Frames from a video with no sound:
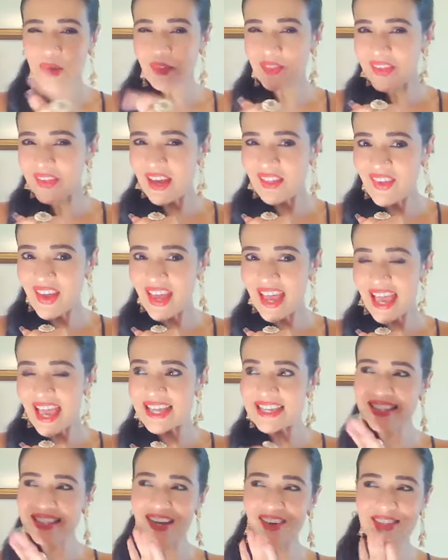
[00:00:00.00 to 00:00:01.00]
And on the other
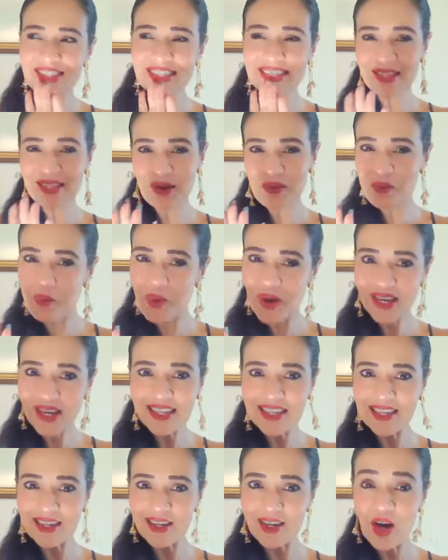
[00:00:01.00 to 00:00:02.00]
hand, there is
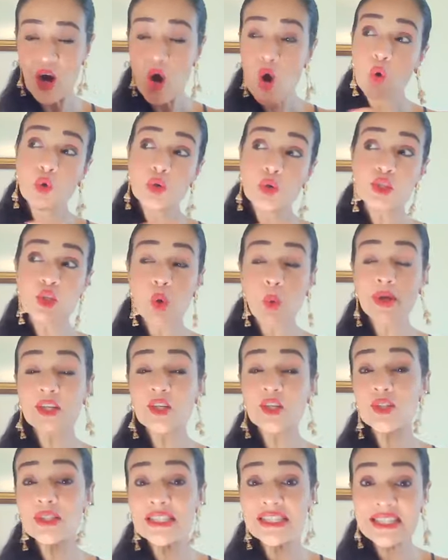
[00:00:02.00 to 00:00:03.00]
someone here who's
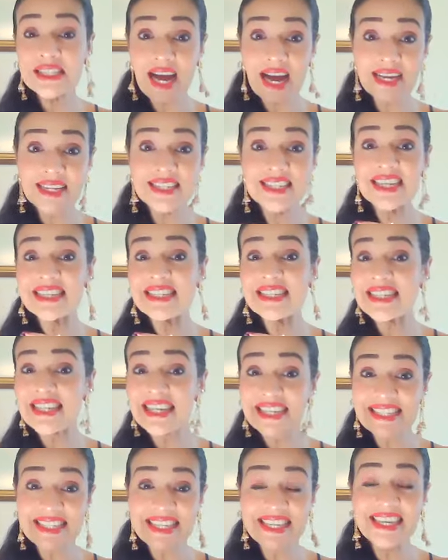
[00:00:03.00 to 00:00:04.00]
going to start
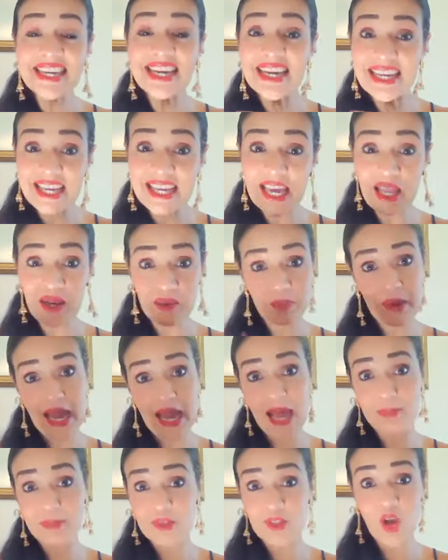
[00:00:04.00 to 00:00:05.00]
dating again,
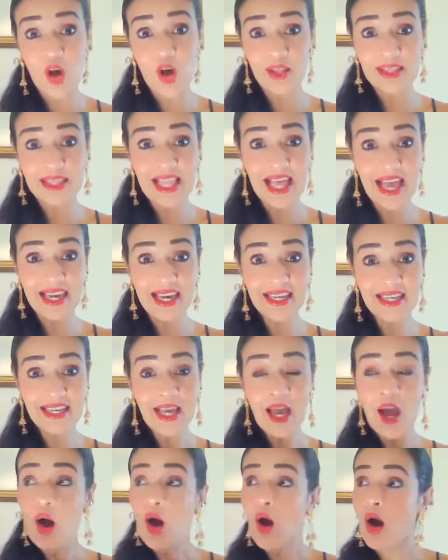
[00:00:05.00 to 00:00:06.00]
perhaps
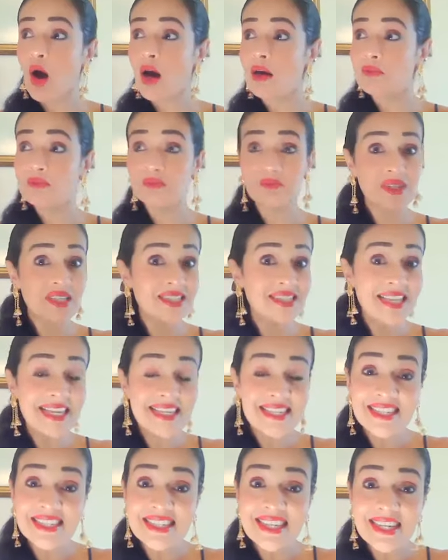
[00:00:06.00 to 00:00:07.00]
online, uh,
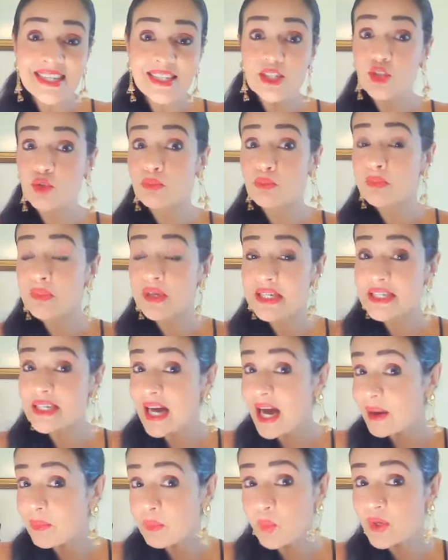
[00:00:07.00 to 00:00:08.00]
set a date to
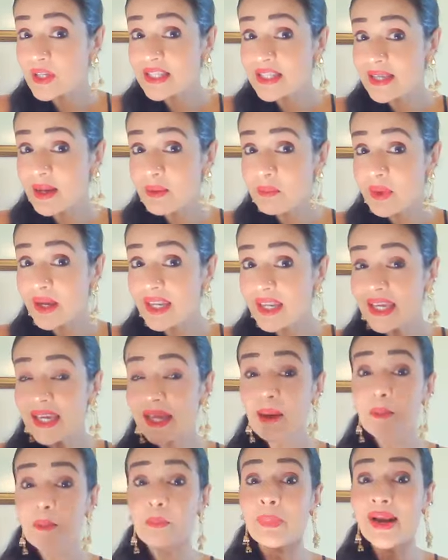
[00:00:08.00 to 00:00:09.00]
meet up with
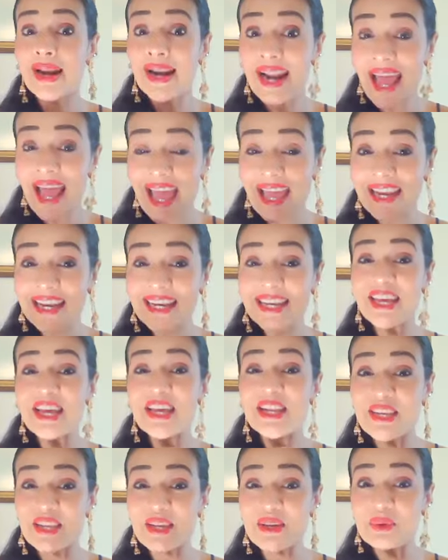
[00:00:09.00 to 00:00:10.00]
somebody brand
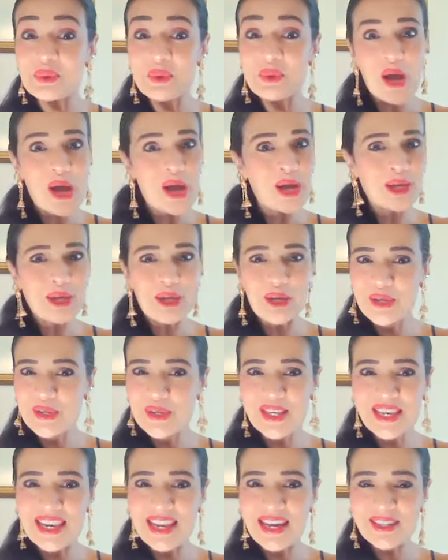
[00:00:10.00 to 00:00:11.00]
new.
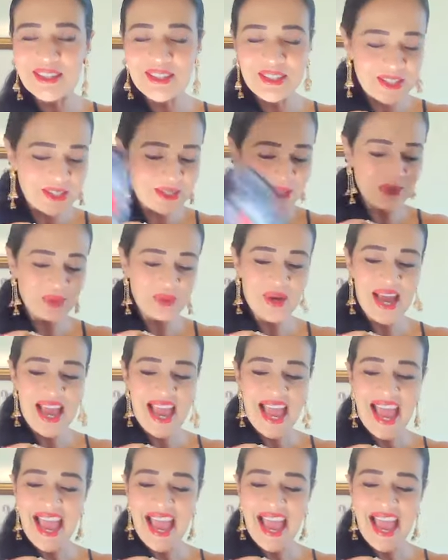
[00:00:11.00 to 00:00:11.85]
Good luck to you.